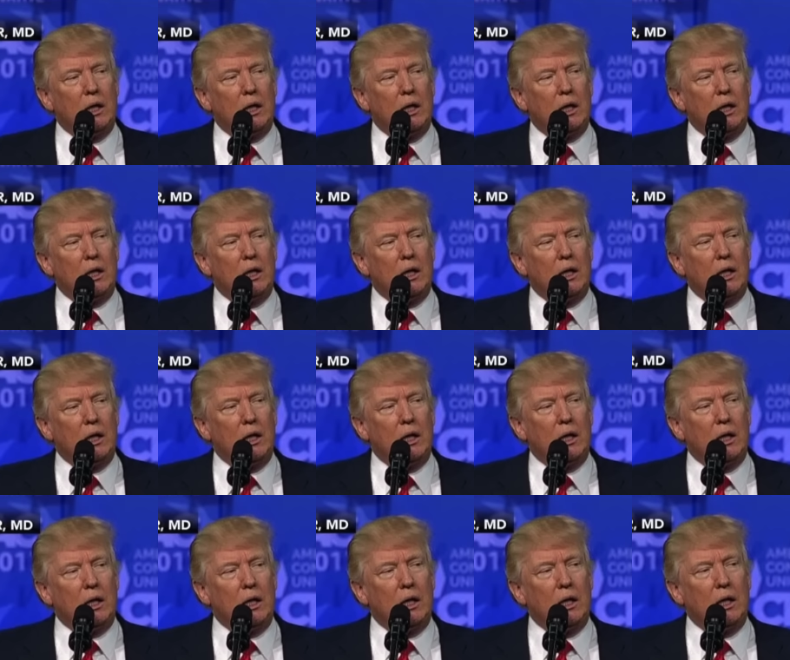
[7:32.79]

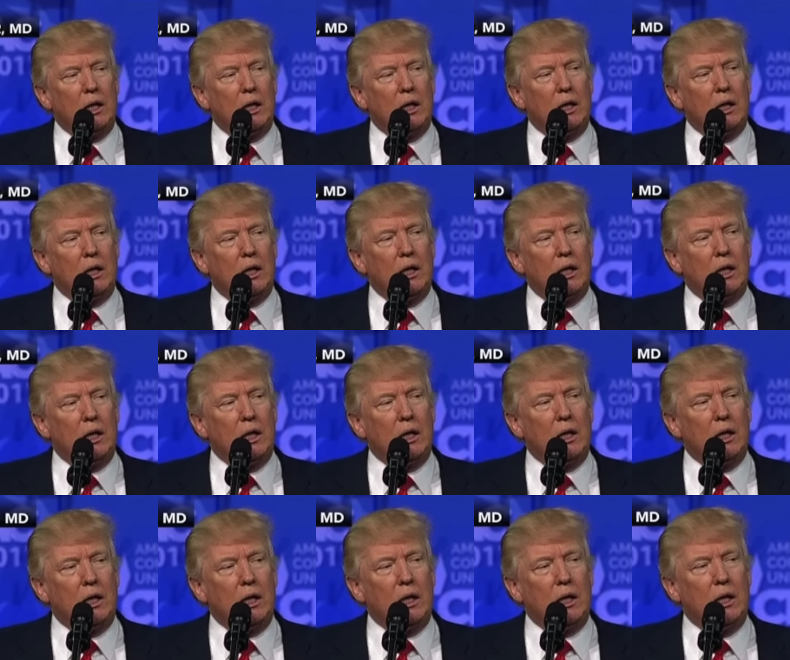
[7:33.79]

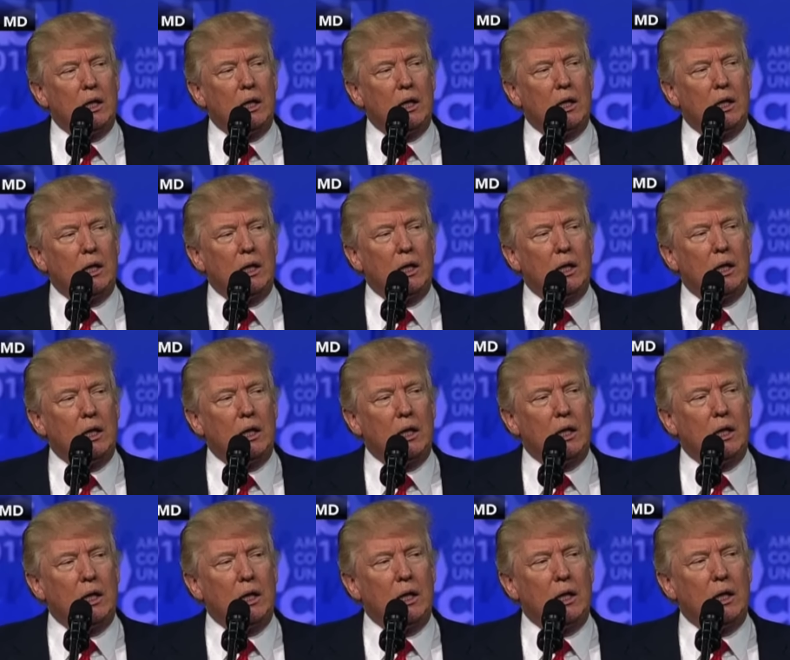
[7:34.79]

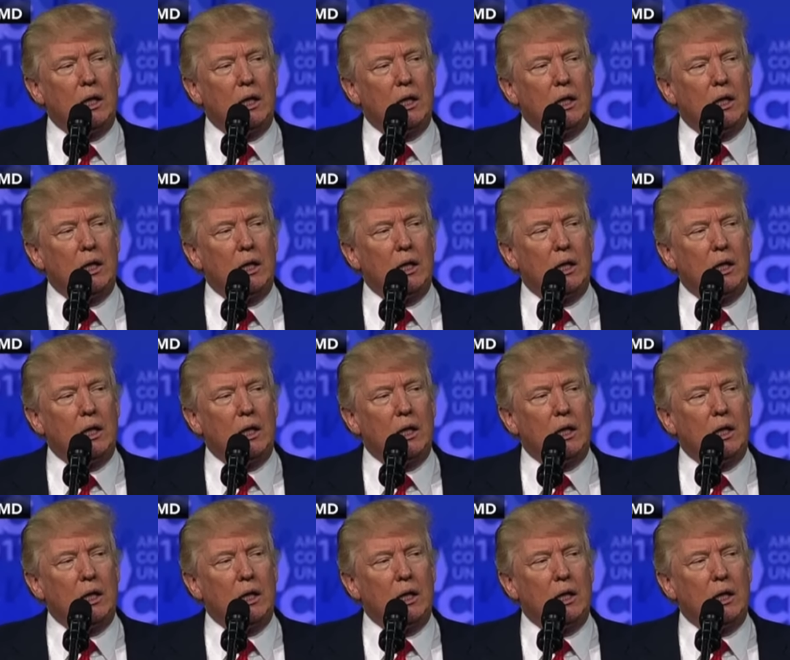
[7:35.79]
(no one is talking)